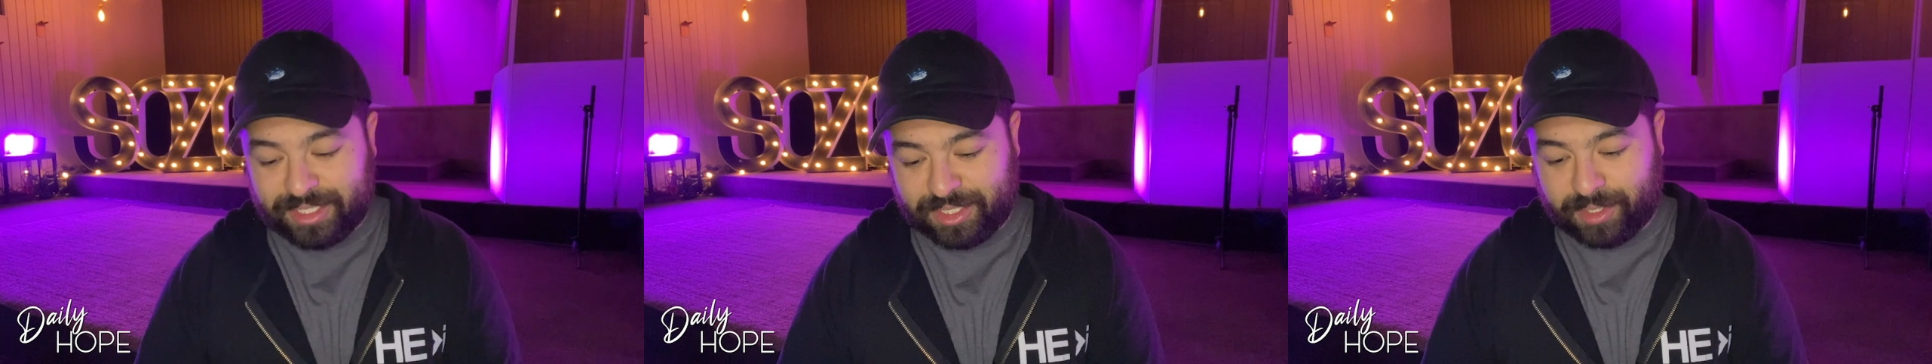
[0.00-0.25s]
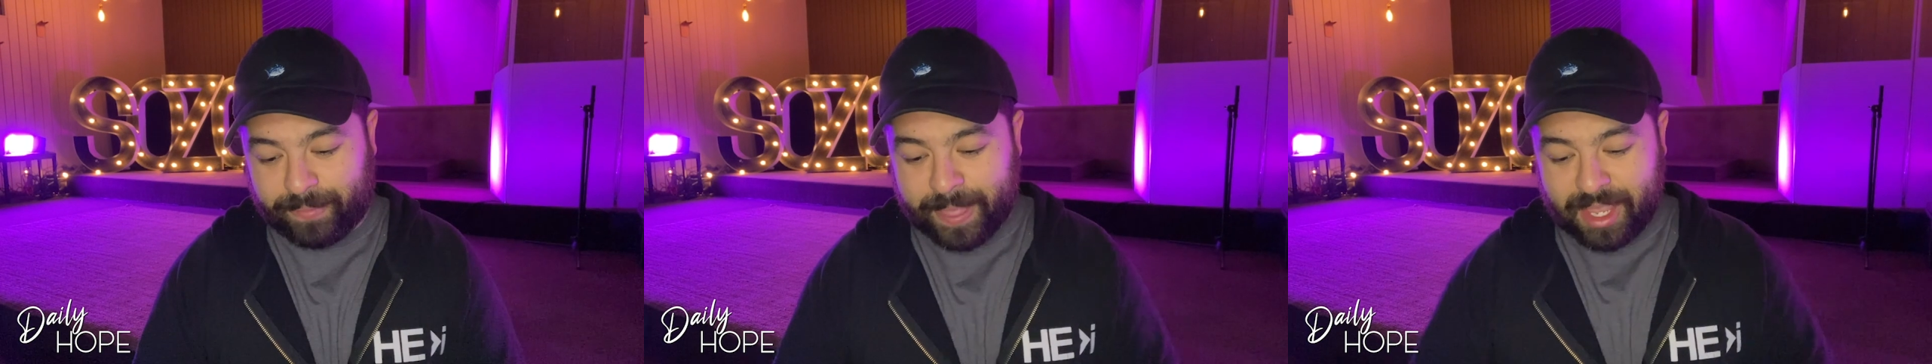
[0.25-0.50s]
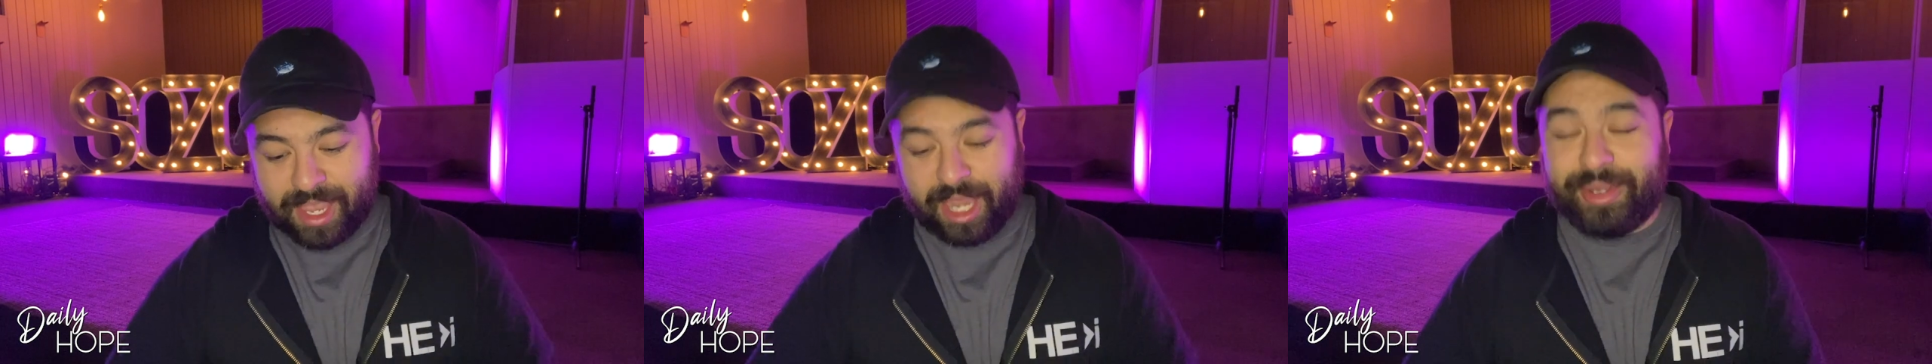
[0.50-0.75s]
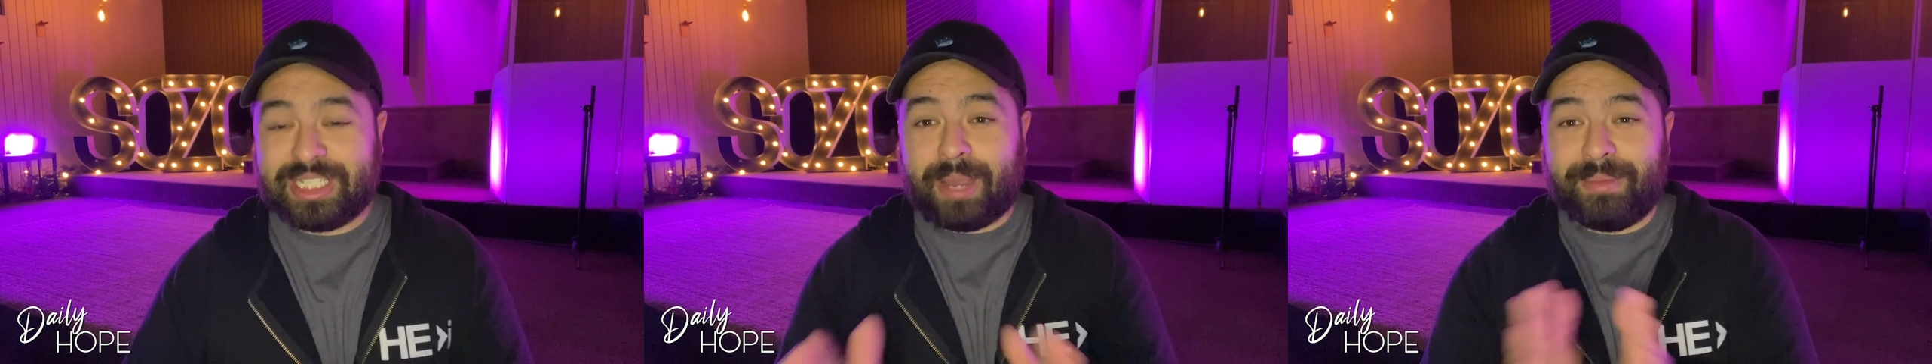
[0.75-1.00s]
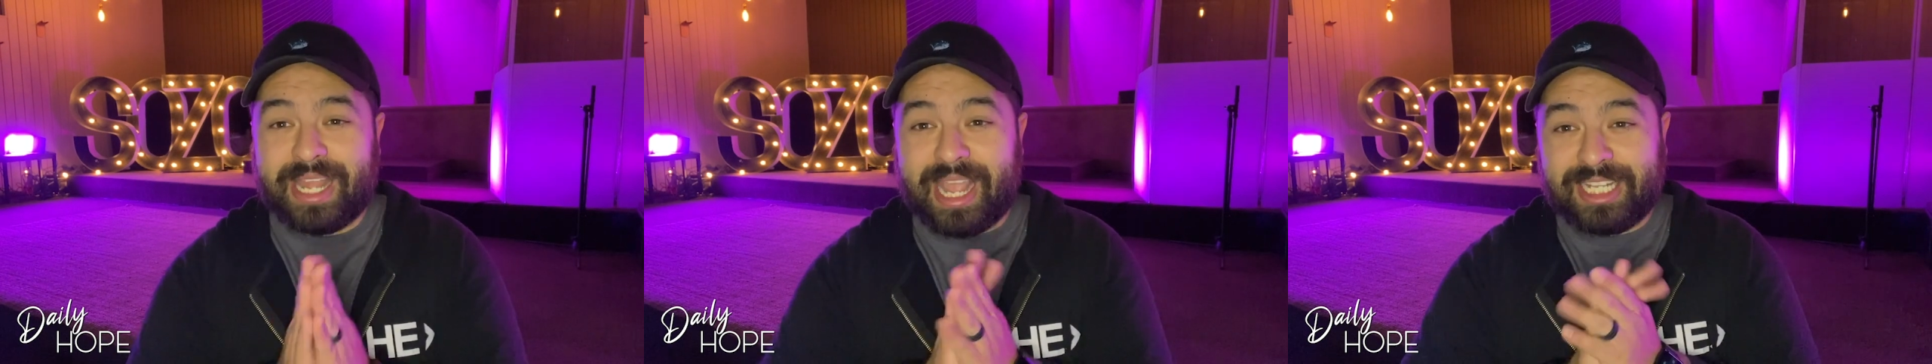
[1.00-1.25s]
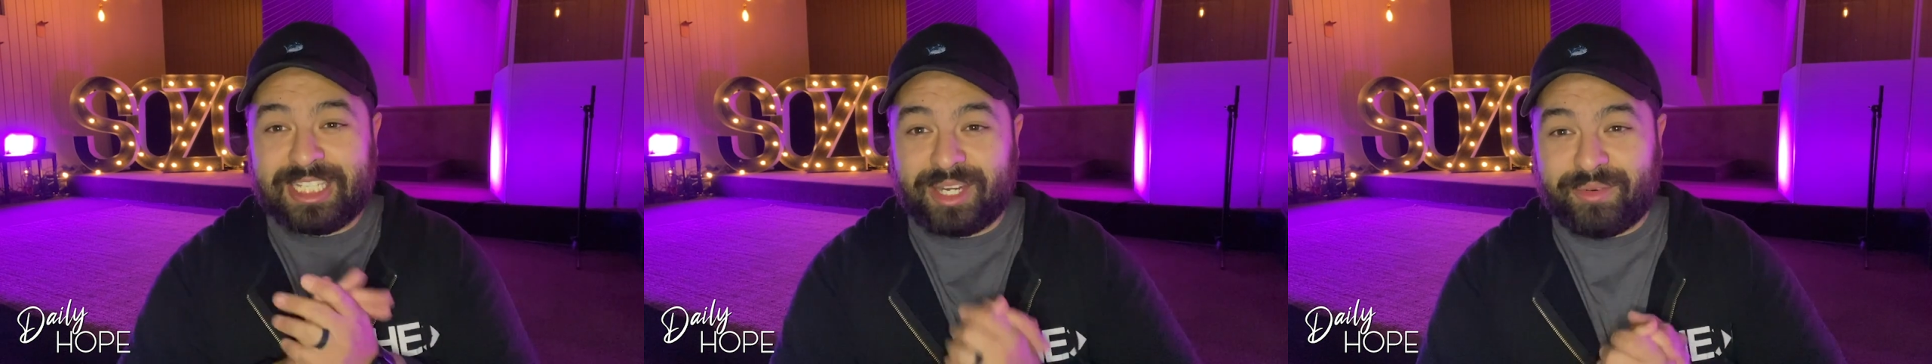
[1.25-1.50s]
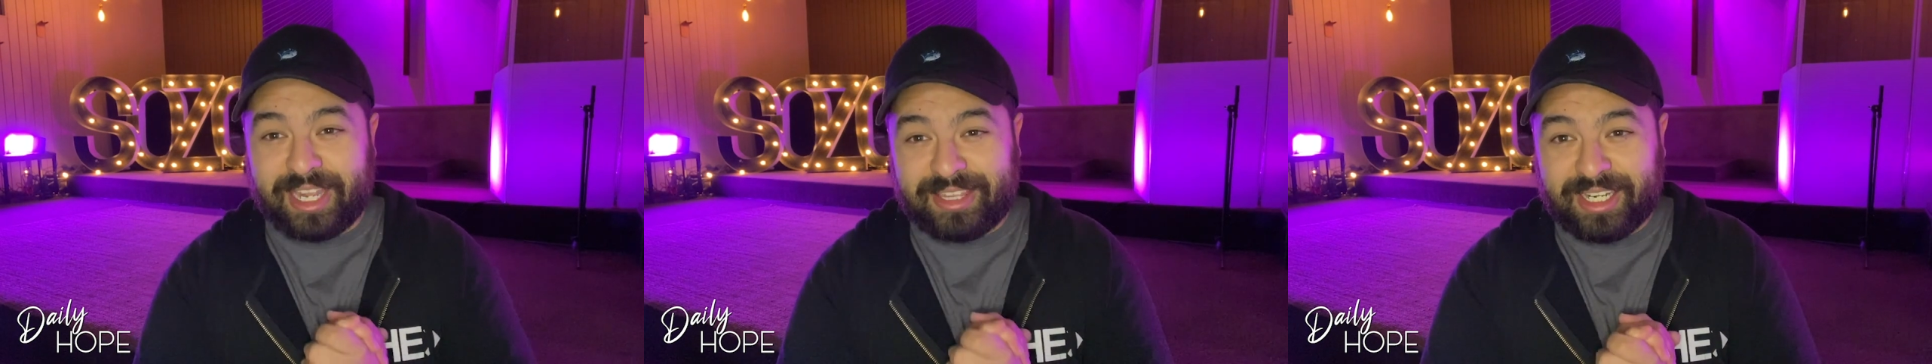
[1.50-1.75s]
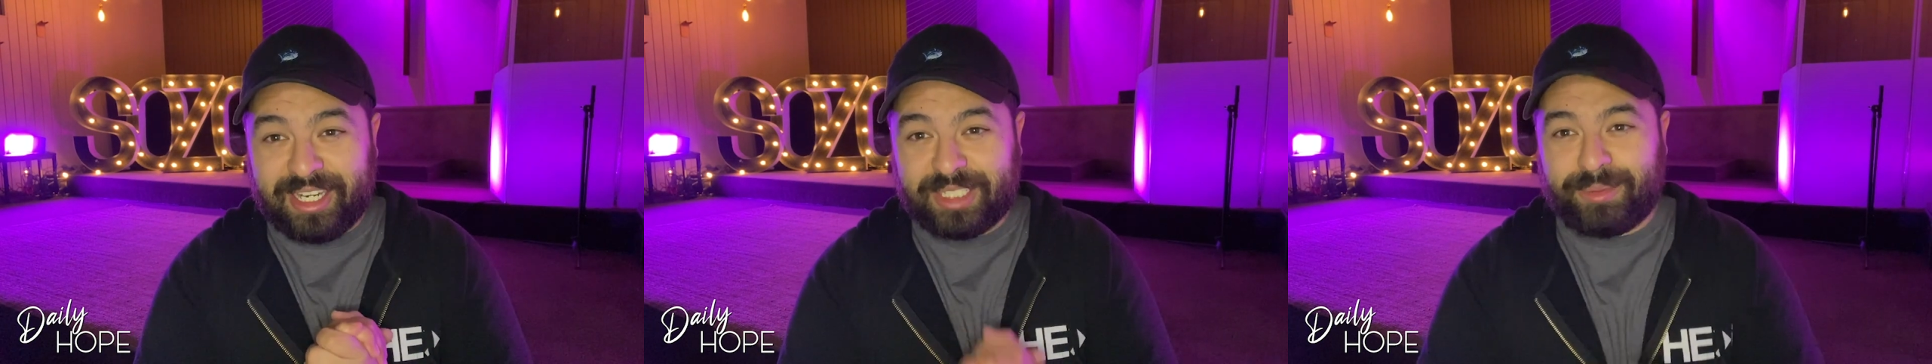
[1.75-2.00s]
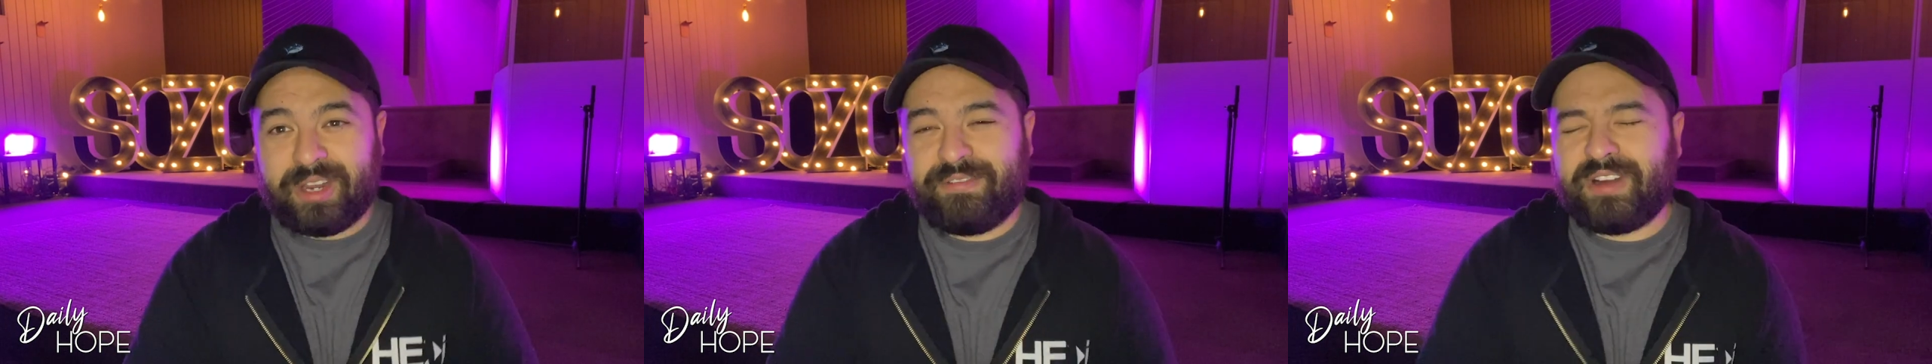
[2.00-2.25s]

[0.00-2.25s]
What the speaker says: So anyways, I'm gonna end it right there. Let's pray.